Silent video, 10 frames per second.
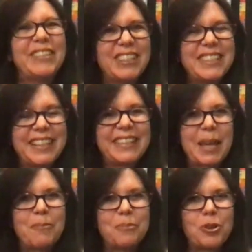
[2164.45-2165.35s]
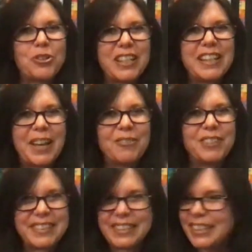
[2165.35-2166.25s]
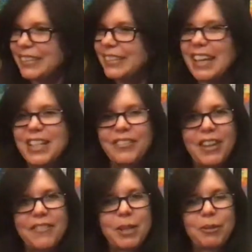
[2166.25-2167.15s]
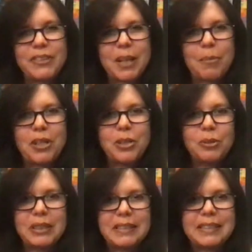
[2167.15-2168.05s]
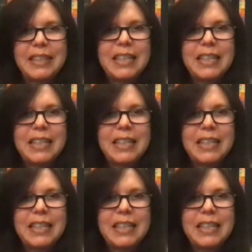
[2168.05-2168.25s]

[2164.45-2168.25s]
I was just that person that was just kind of if there was someone who was